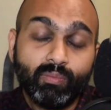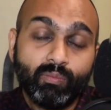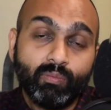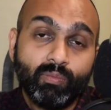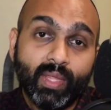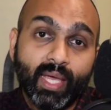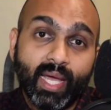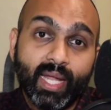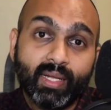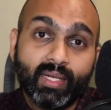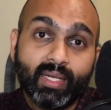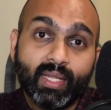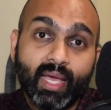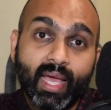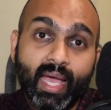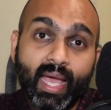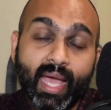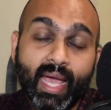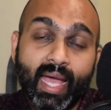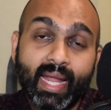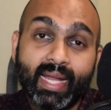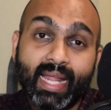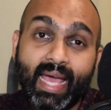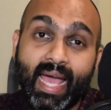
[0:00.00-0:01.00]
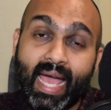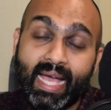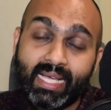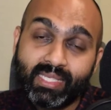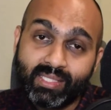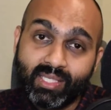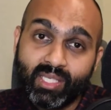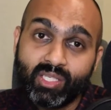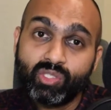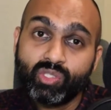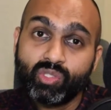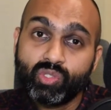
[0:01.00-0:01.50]
that had
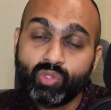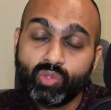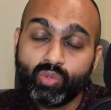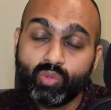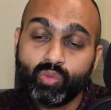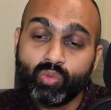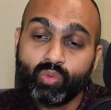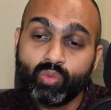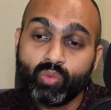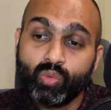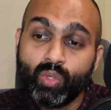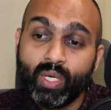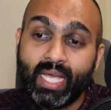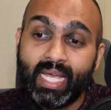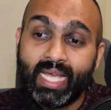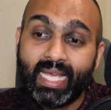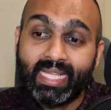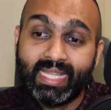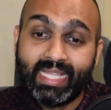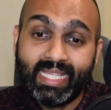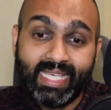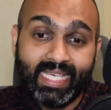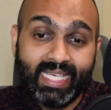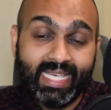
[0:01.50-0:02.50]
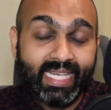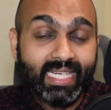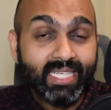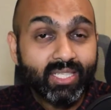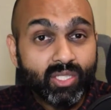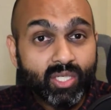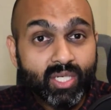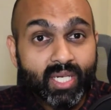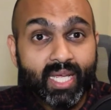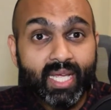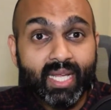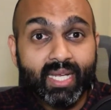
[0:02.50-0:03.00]
access to the
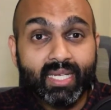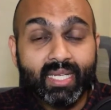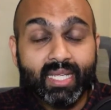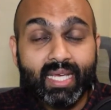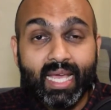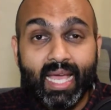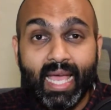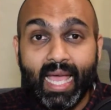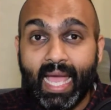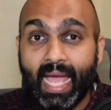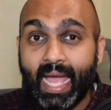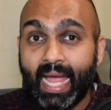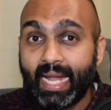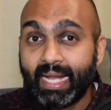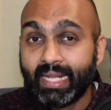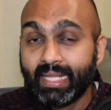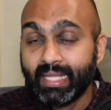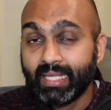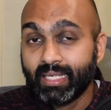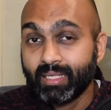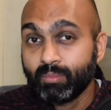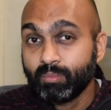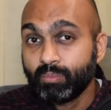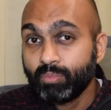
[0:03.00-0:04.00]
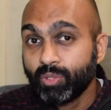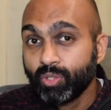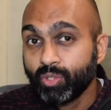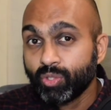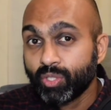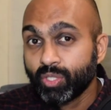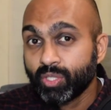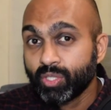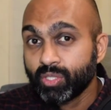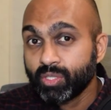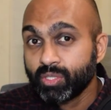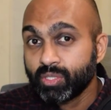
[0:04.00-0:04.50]
internet and the
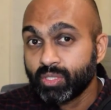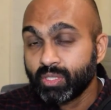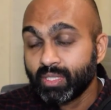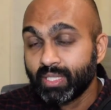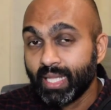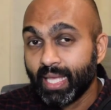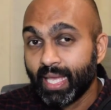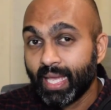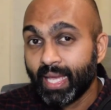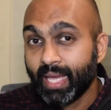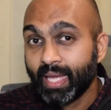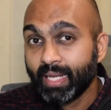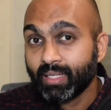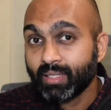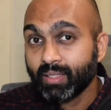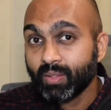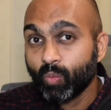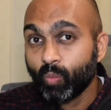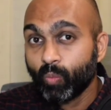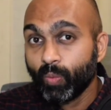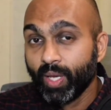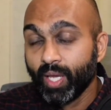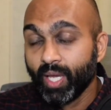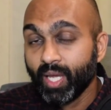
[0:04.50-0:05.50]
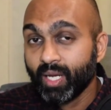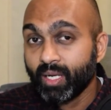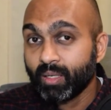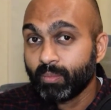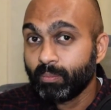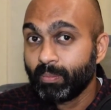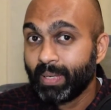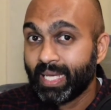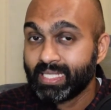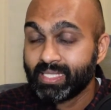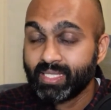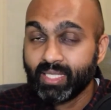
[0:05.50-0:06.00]
computers that were
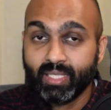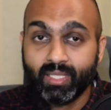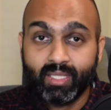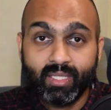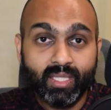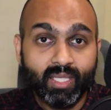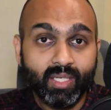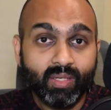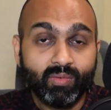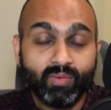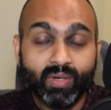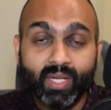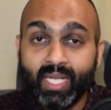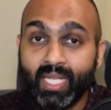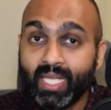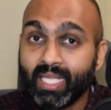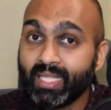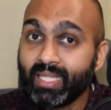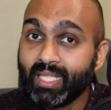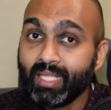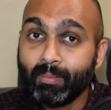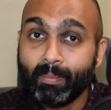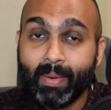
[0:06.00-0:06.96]
basically running the